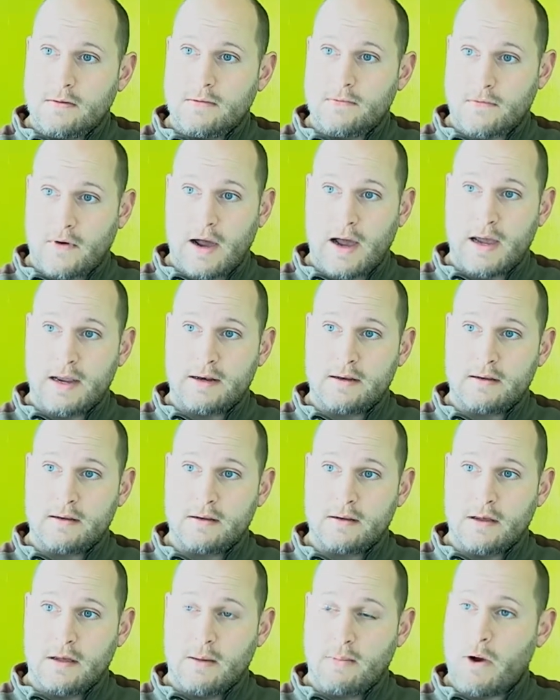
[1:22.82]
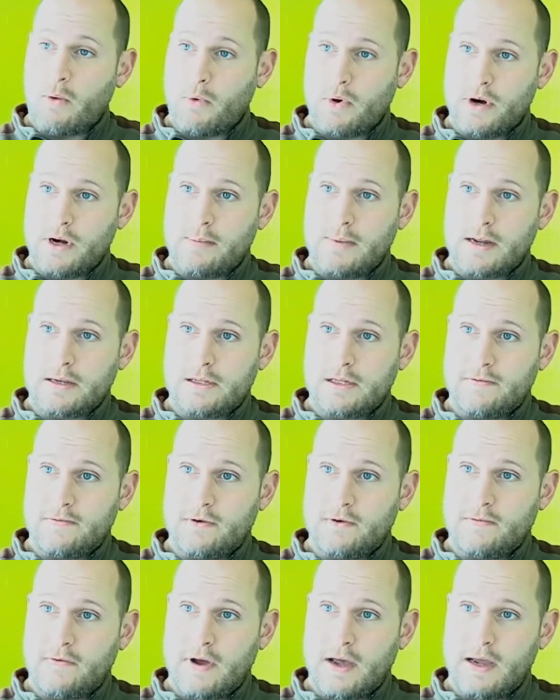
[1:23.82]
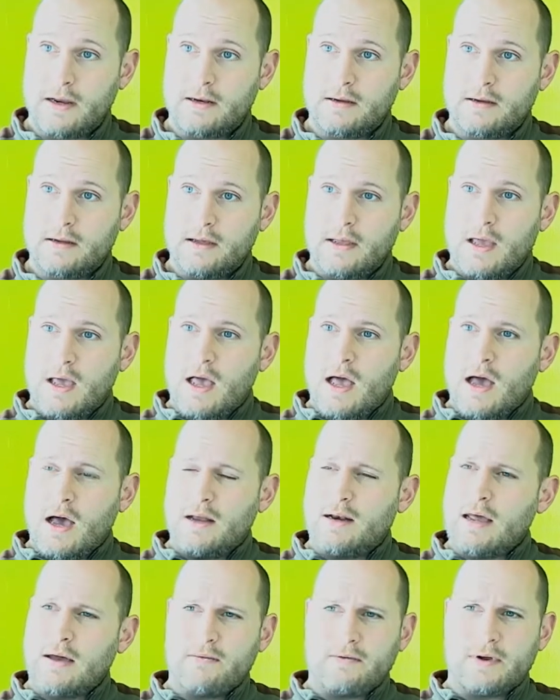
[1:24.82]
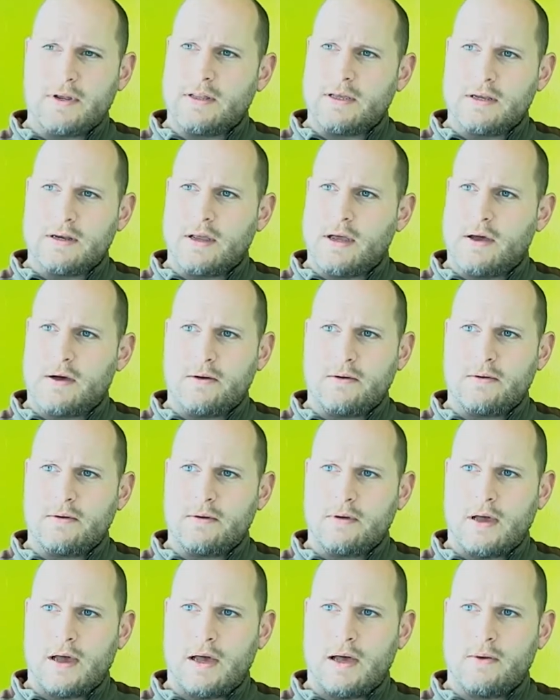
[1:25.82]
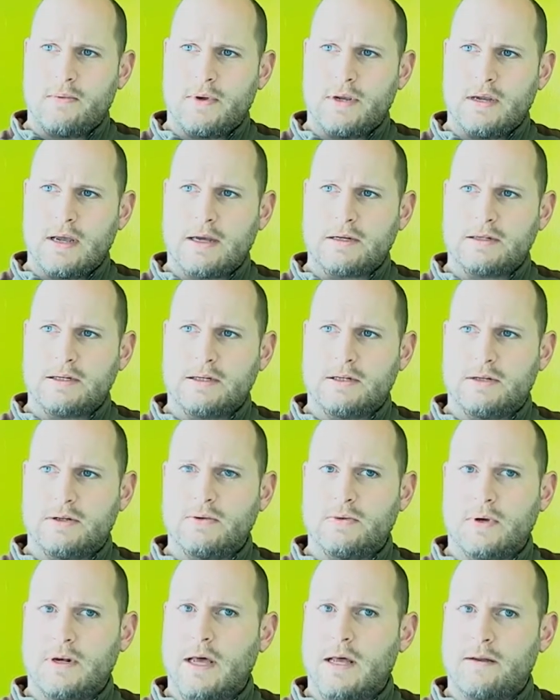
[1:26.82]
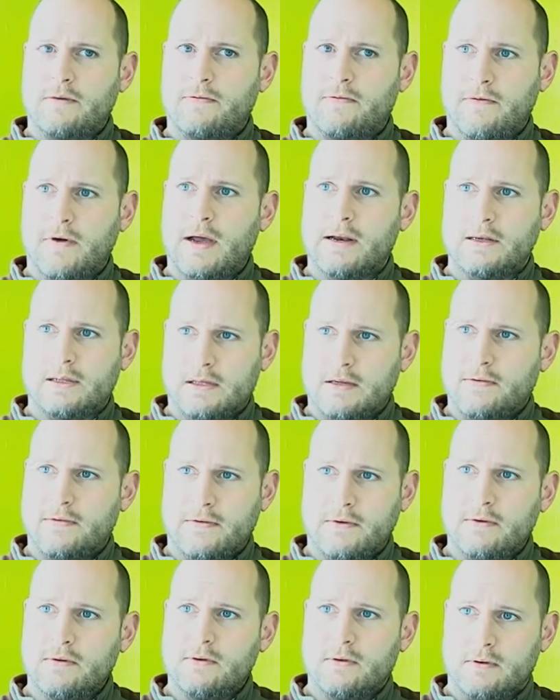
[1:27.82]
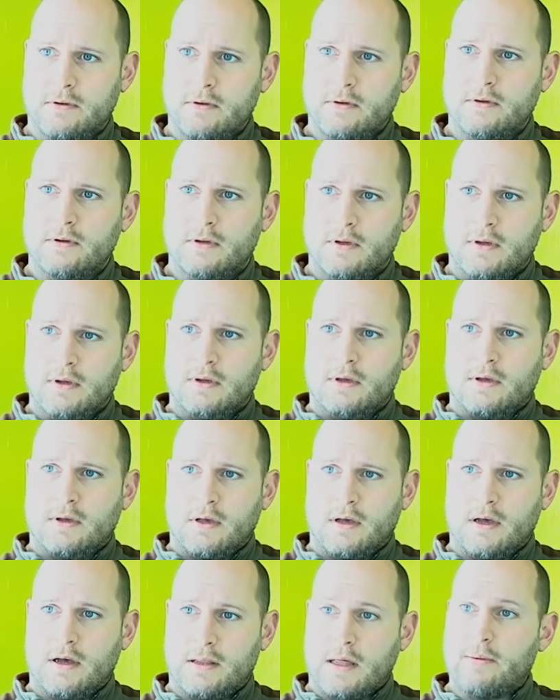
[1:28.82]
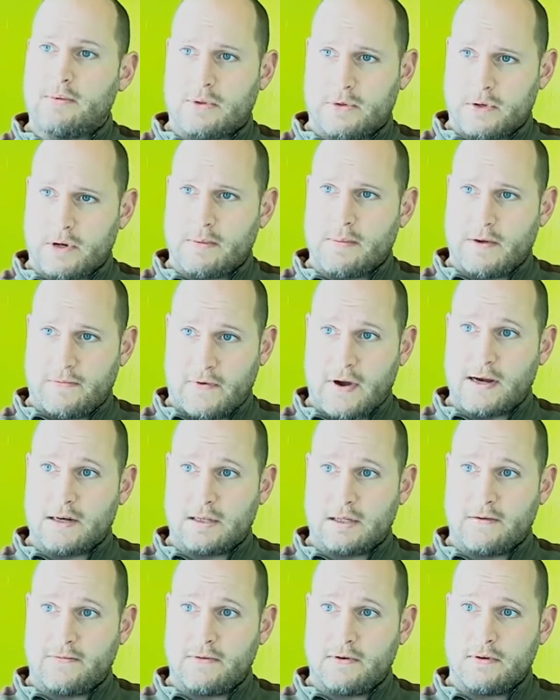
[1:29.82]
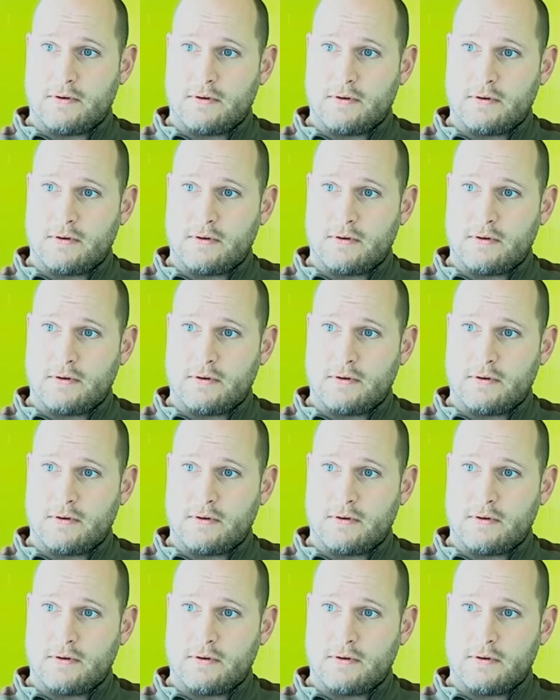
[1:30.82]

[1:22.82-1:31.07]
Fried? Am I worried about seafood fried? Not really, no. We actually do a lot of fried seafood. You're talking about fried seafood?